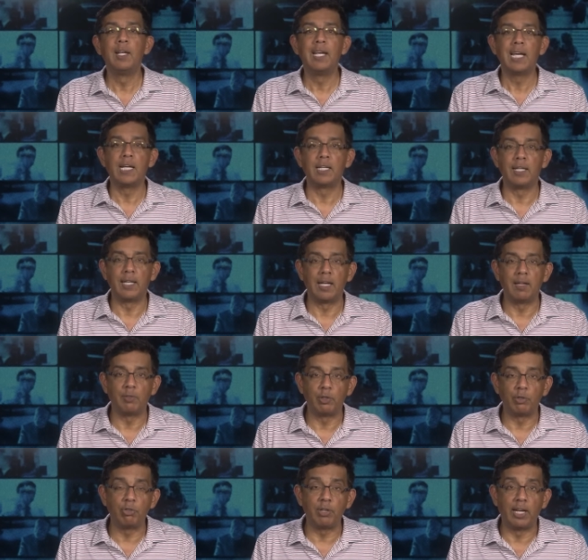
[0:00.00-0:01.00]
in an
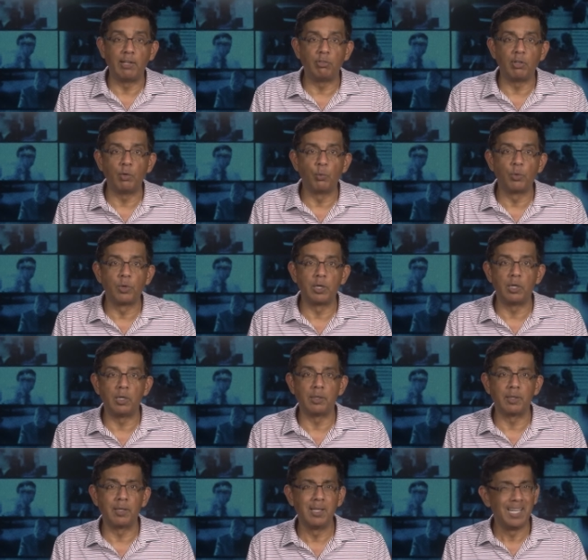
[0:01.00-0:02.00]
ever-changing world.